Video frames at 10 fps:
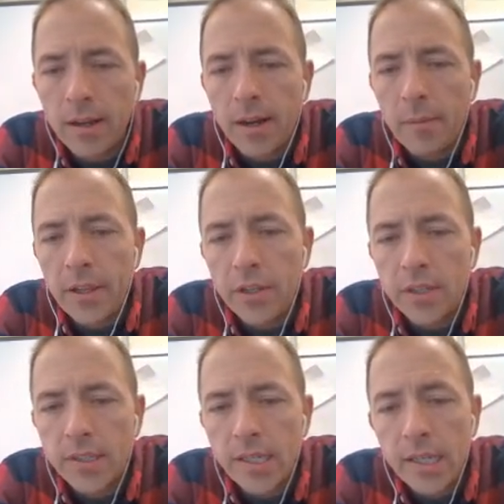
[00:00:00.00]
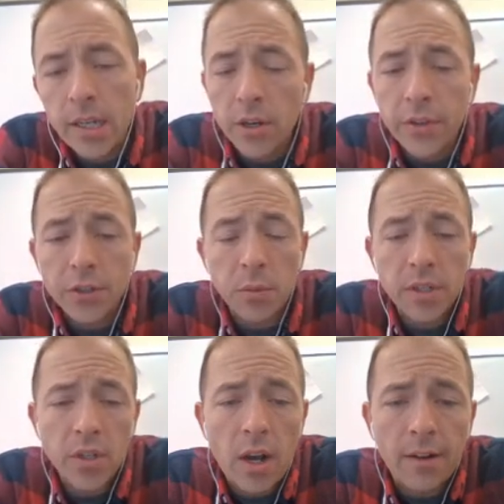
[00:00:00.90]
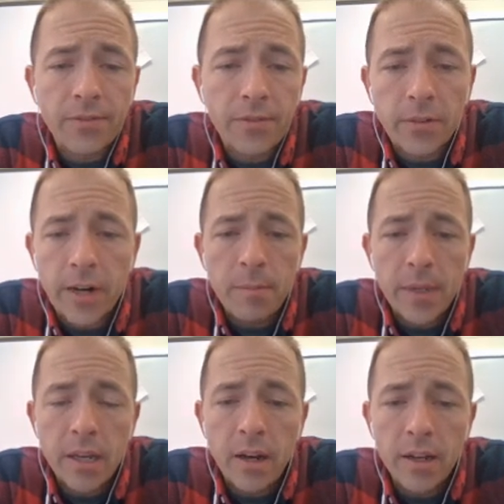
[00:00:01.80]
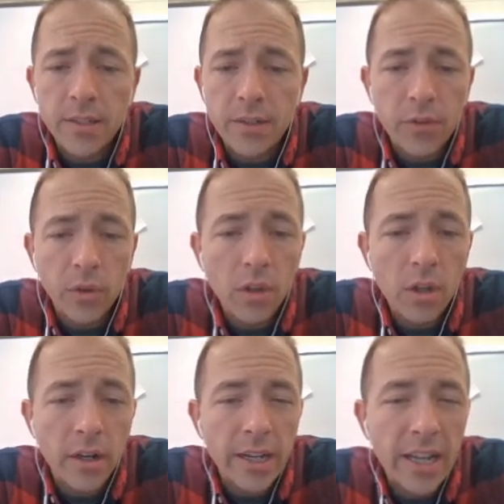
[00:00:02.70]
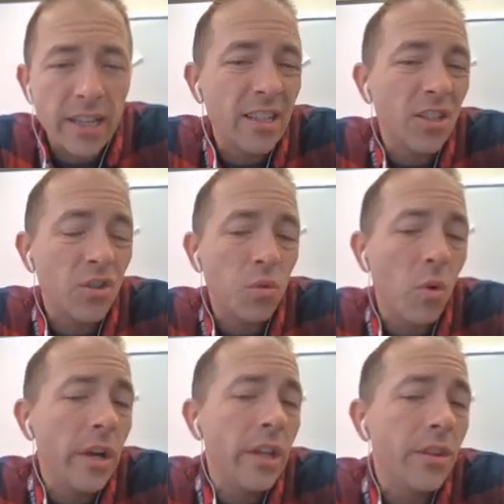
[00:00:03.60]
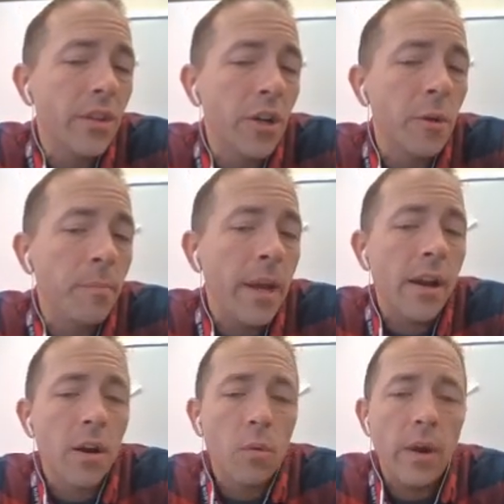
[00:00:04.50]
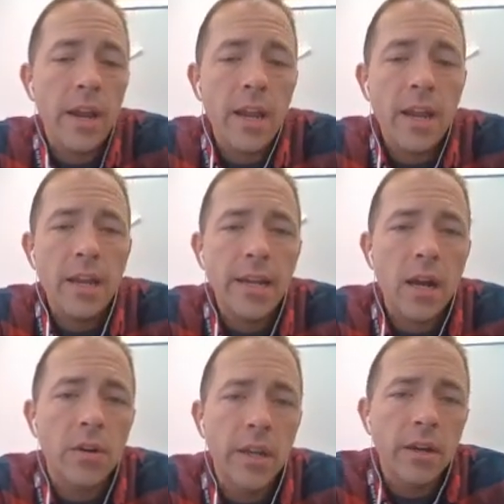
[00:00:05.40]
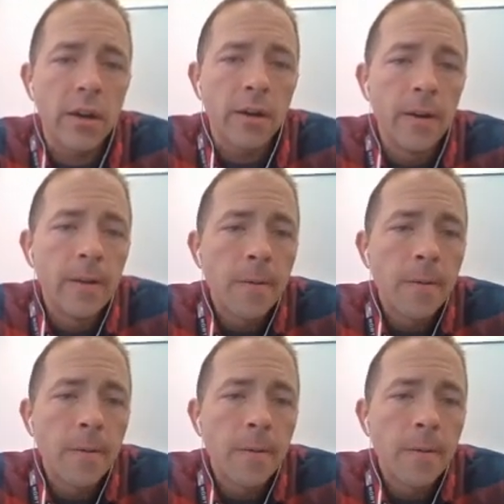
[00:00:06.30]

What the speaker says: And you can see here, this one is off, right? Because if you look at the 23rd pair way down here,